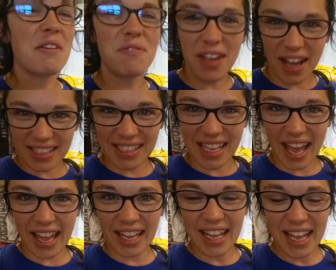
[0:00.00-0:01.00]

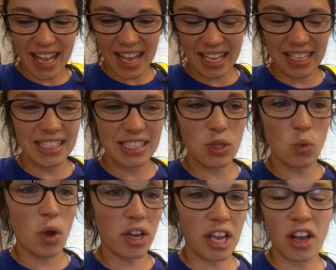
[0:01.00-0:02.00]
fiance is
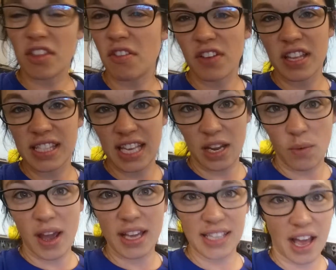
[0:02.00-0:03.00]
working on the fence
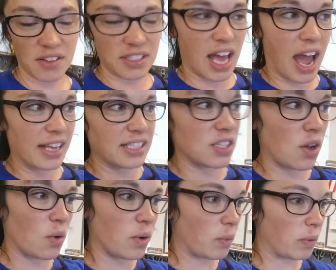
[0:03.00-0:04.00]
anyways outside,
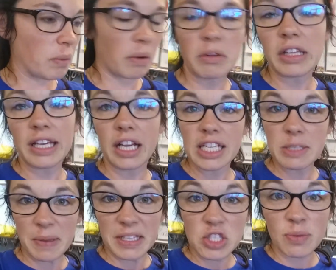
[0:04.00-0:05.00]
so we weren't really going to
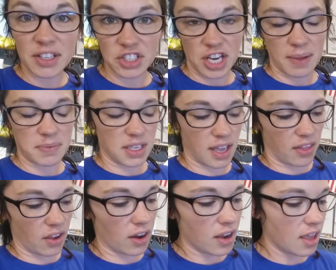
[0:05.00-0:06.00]
spend too much time
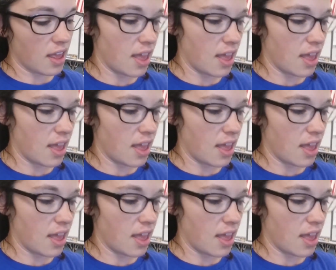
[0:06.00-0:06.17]
together.